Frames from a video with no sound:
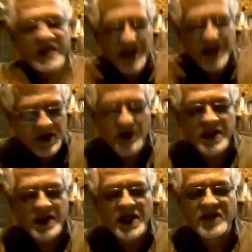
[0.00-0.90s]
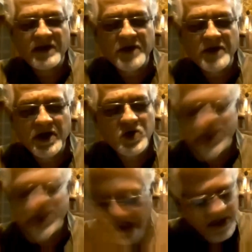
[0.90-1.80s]
is not discursively
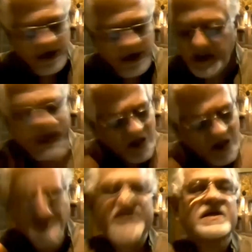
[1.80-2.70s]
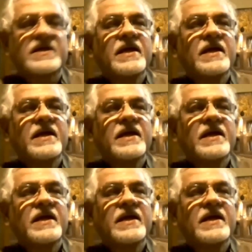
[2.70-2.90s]
produced, etc., etc. I know that.